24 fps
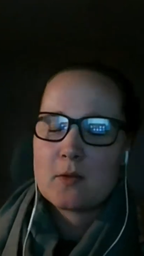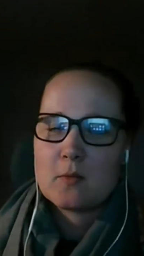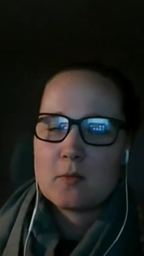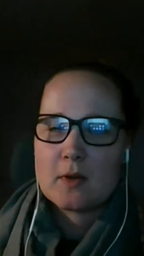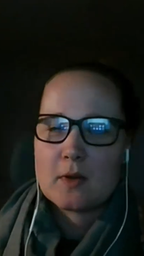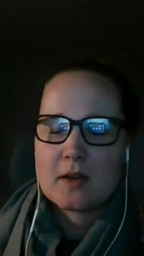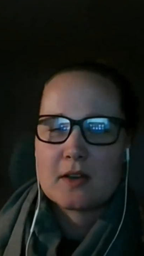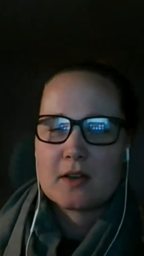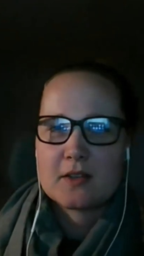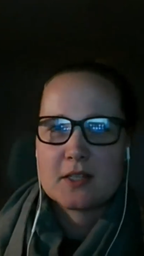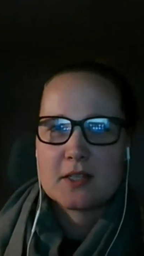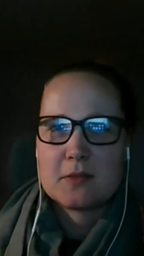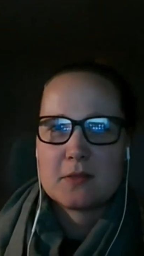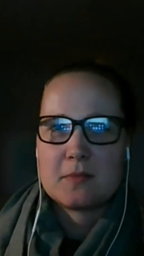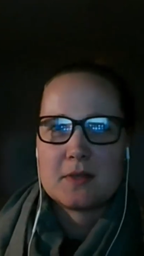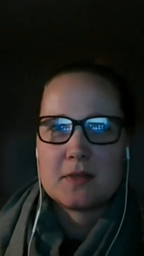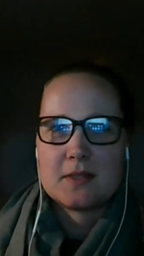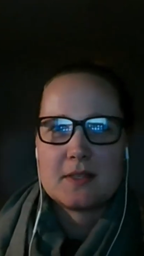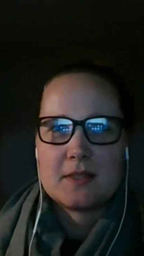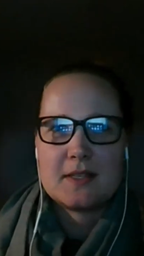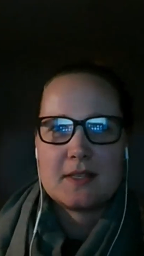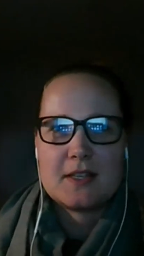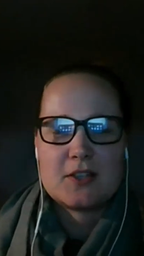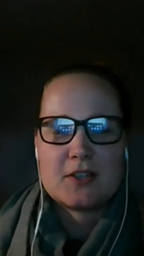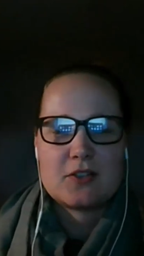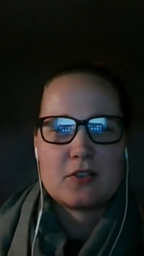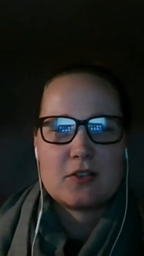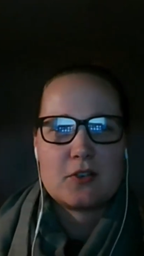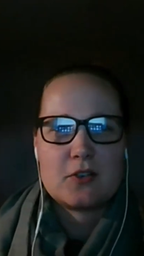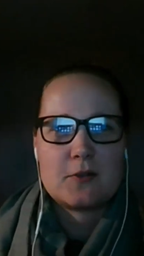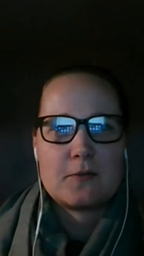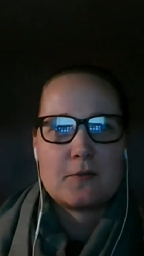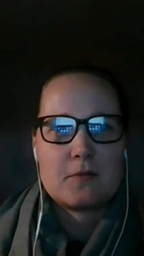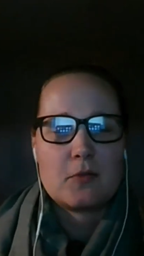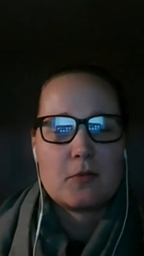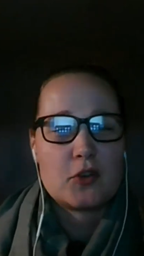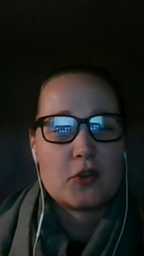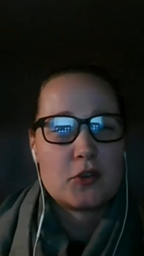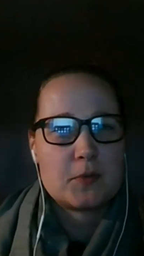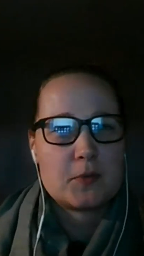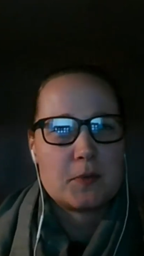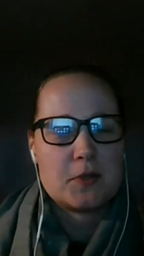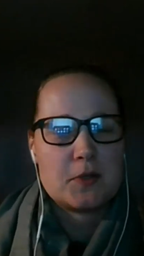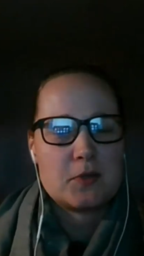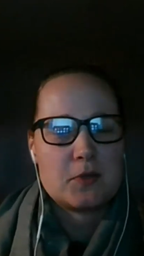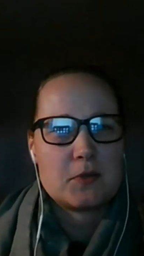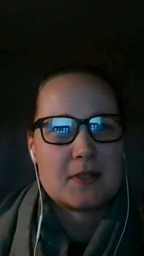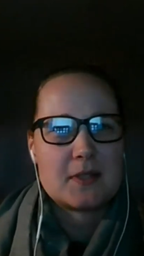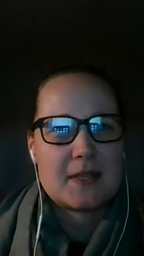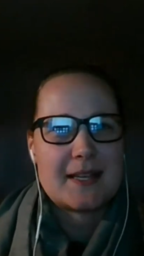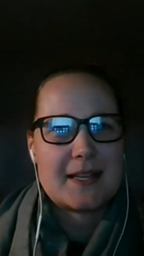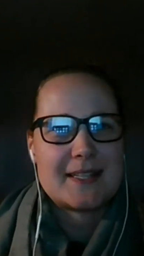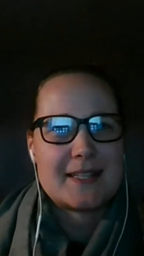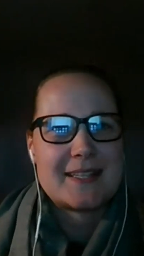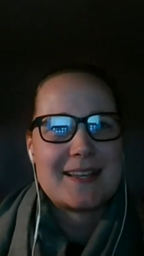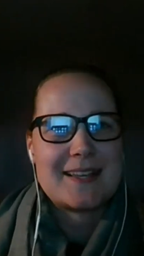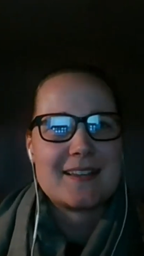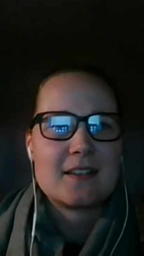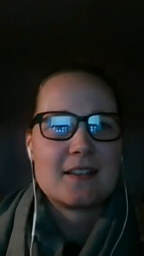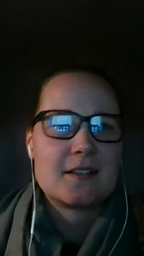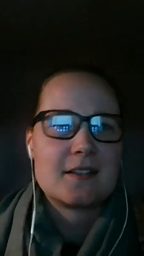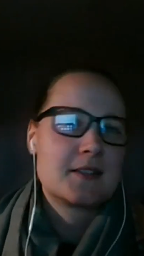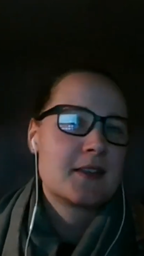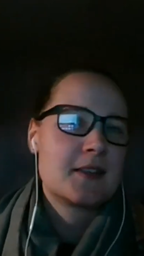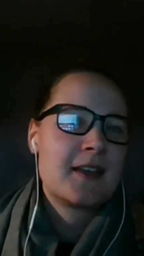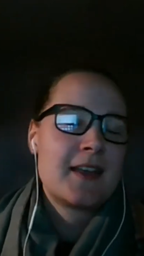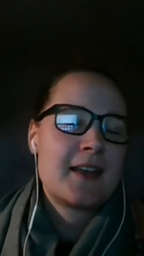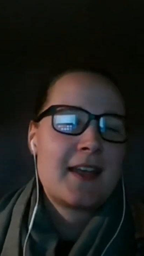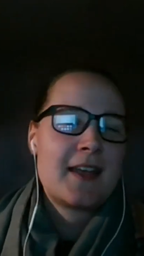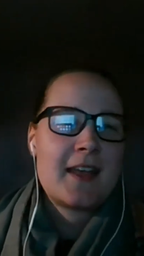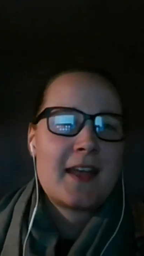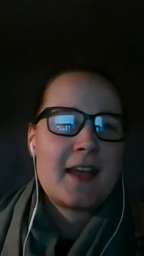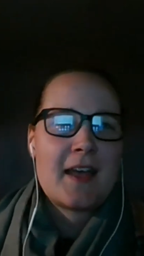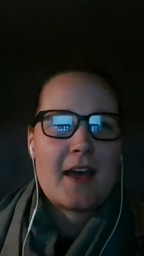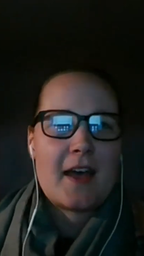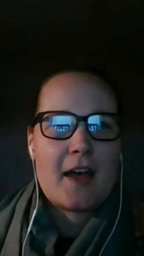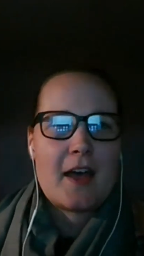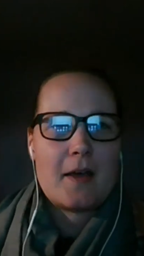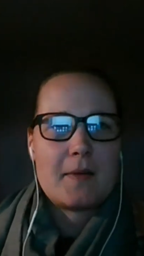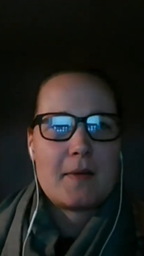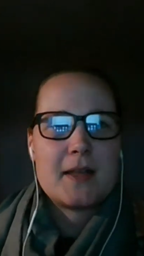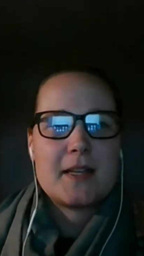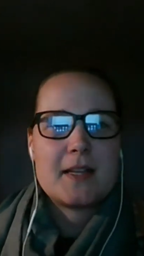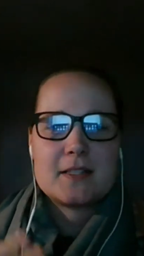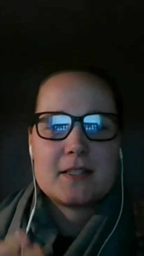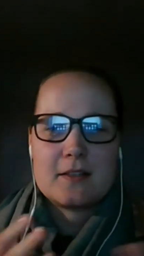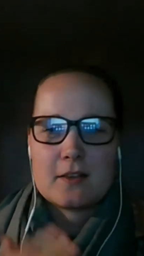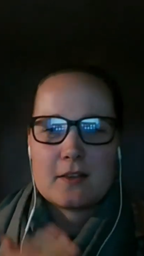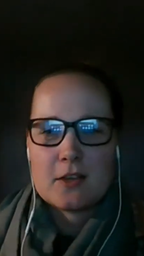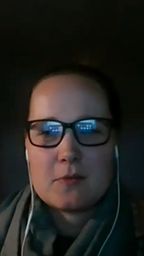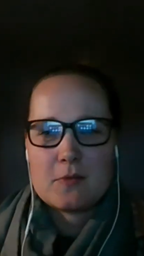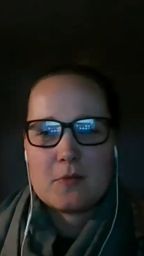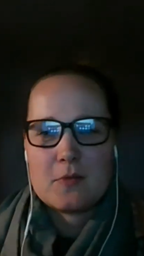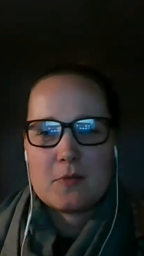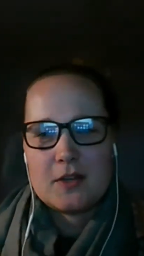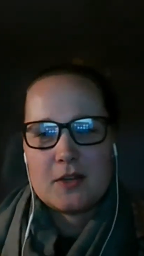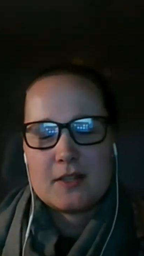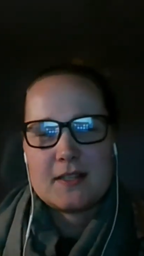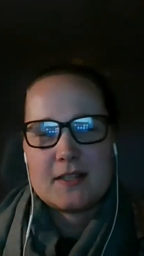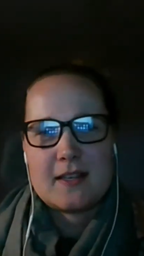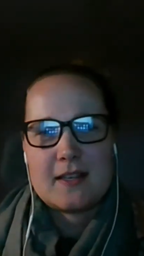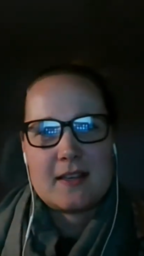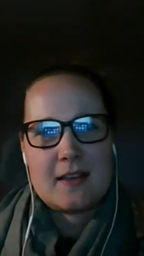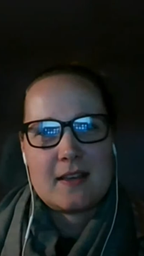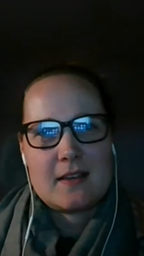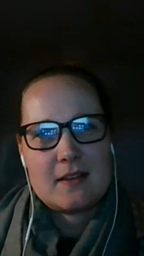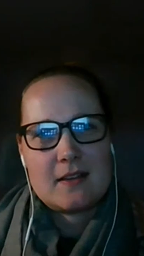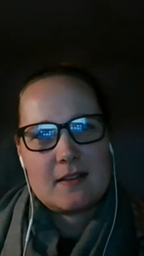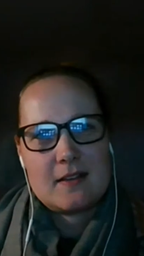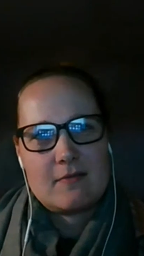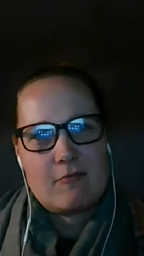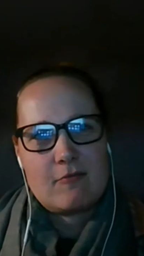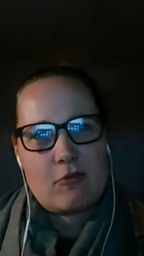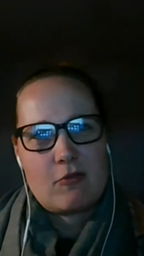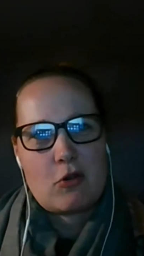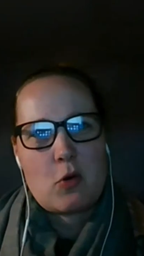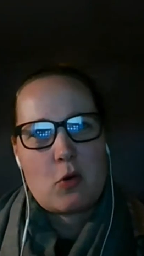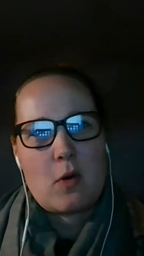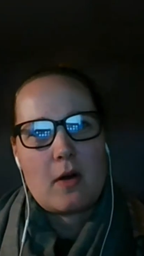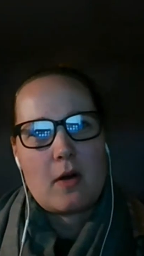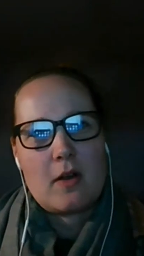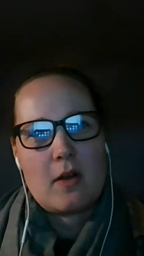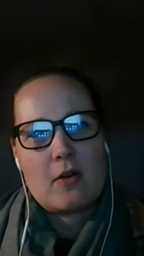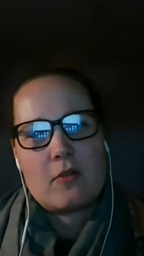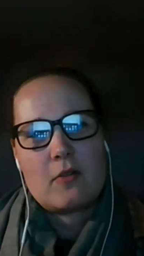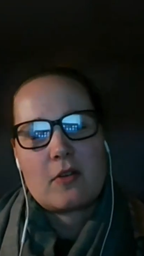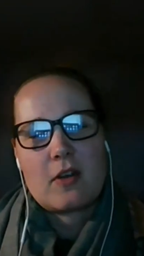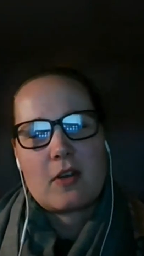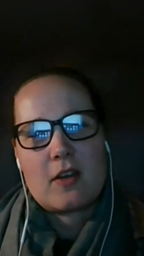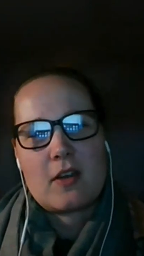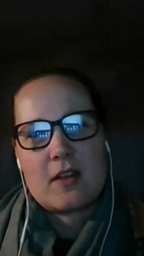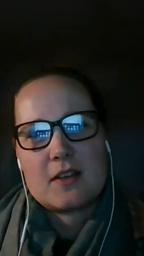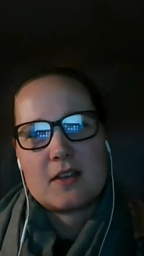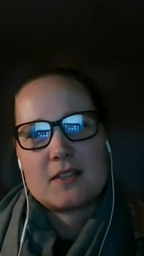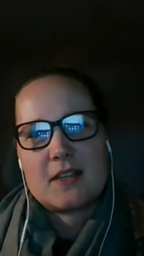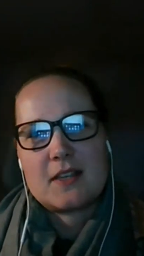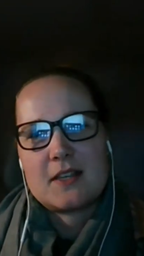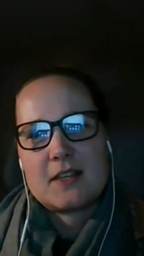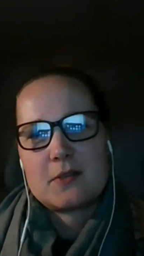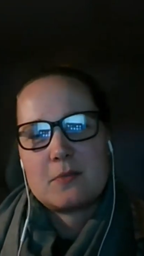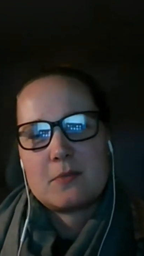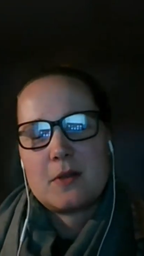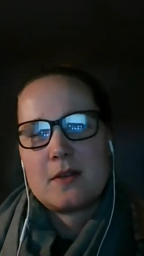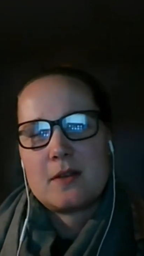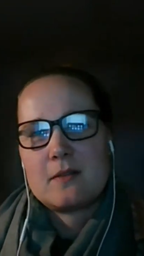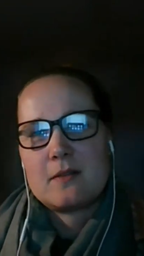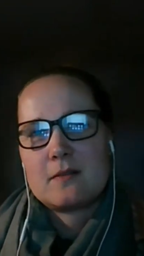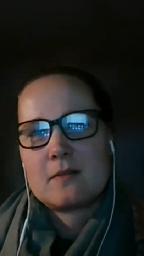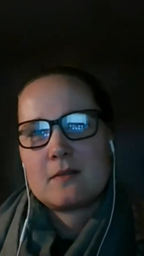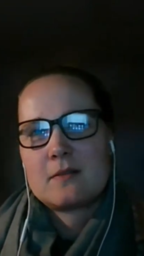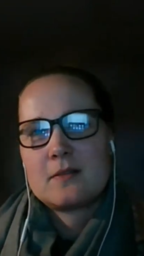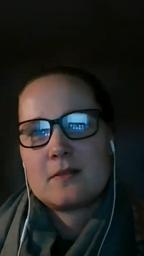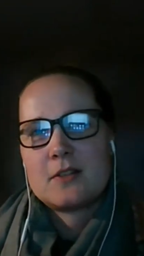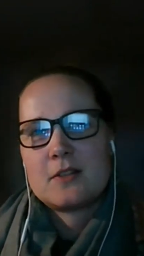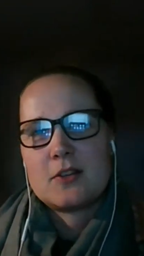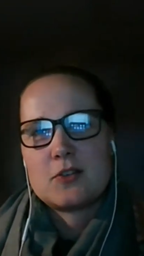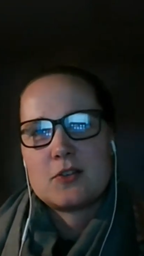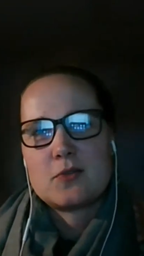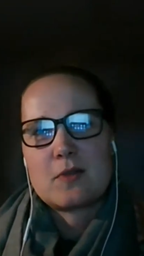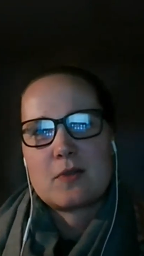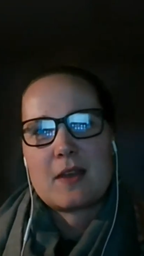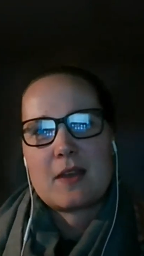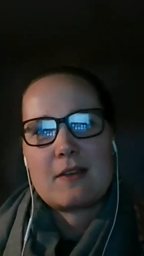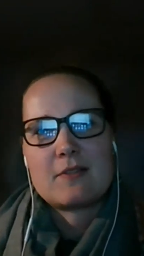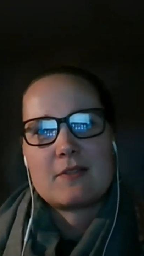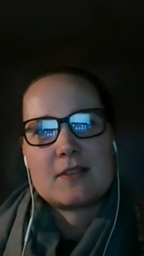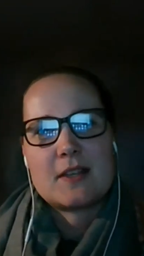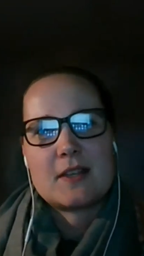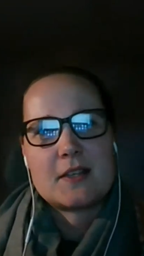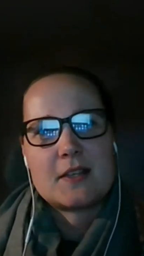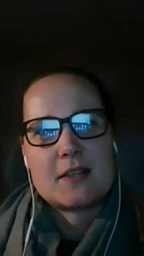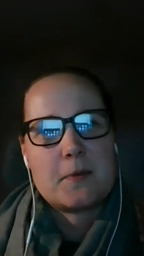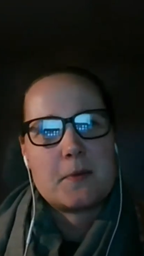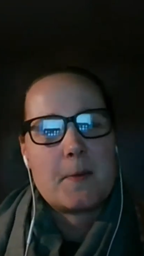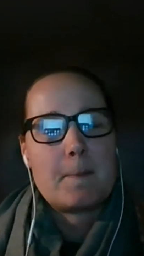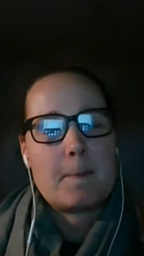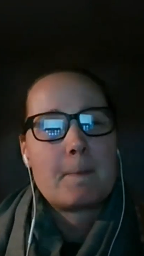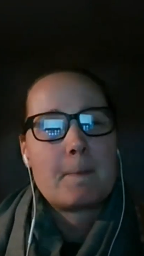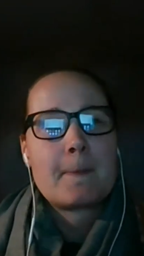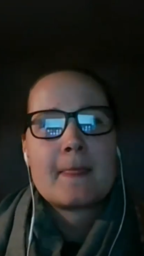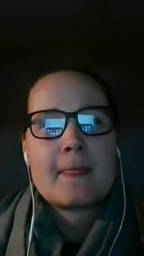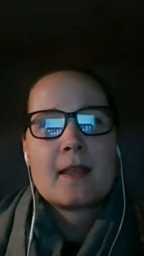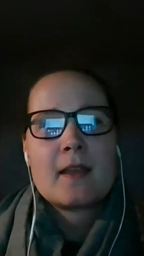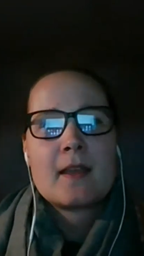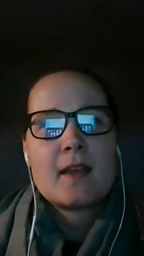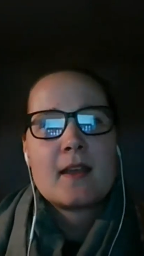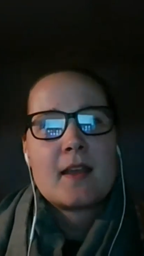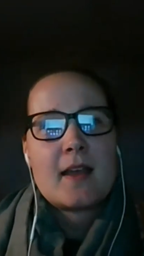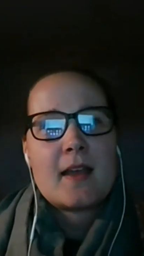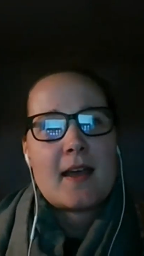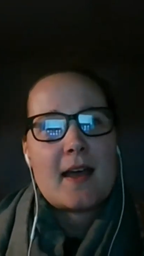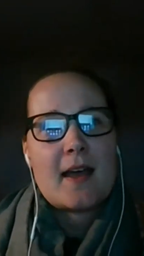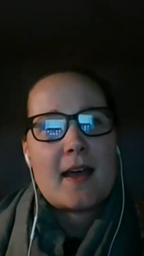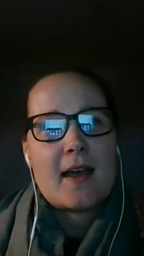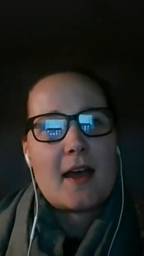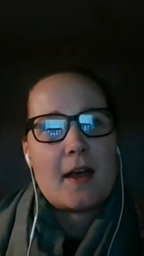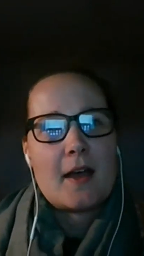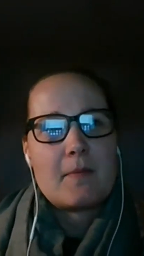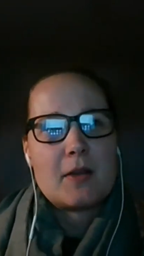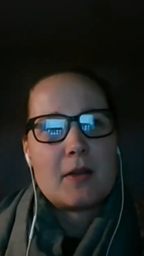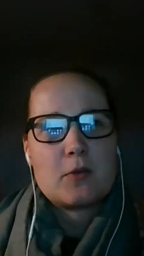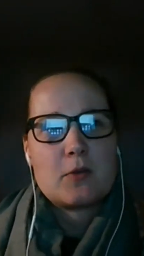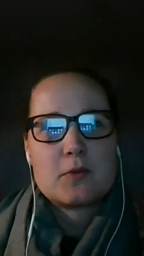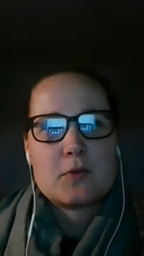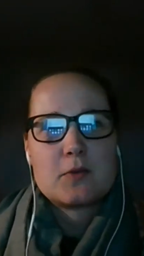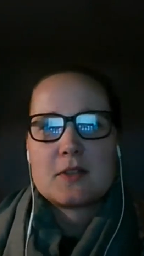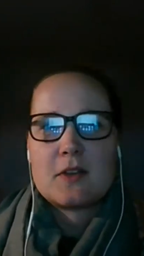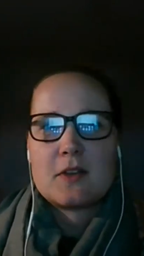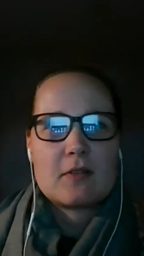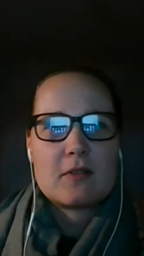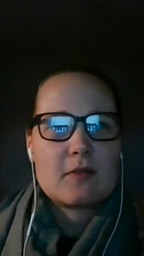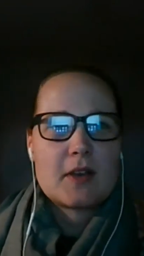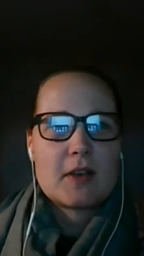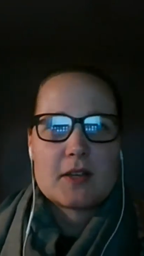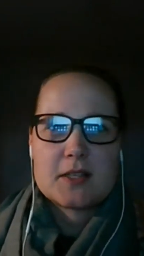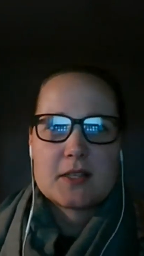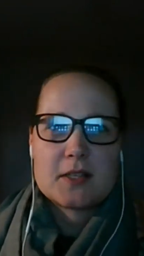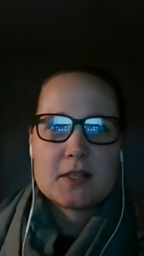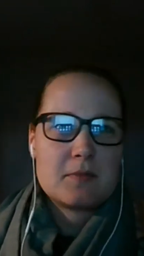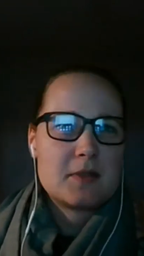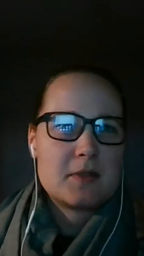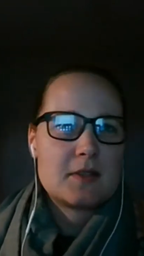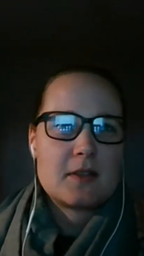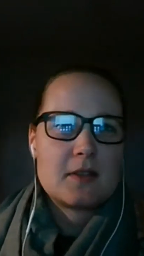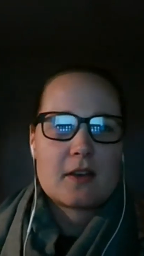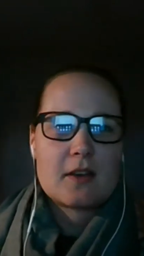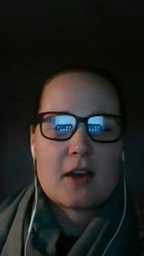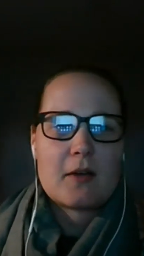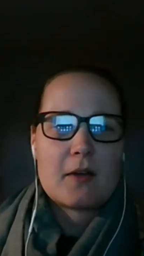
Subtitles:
for customers that are discharged from hospital settings. into the community and require ongoing assessment, social care assessment, and also customers that